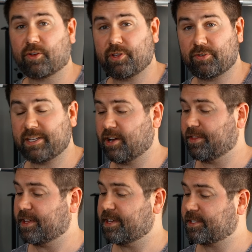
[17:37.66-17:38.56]
they're using
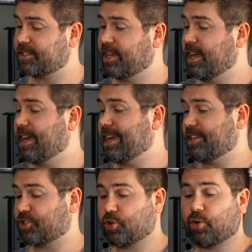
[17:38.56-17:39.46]
on this
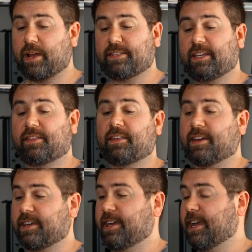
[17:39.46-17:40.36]
is crazy
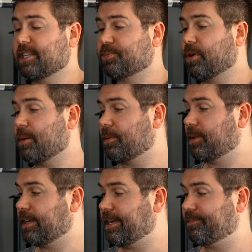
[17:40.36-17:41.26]
thick. It's
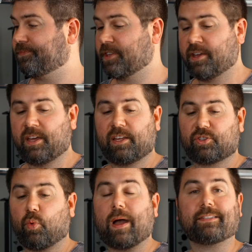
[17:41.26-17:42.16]
probably
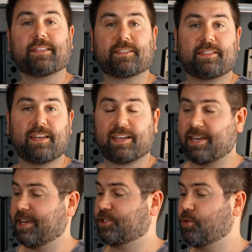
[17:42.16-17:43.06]
twice as
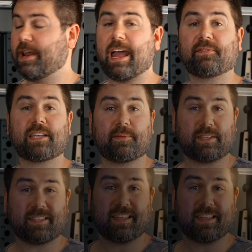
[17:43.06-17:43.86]
thick, 2.5 times as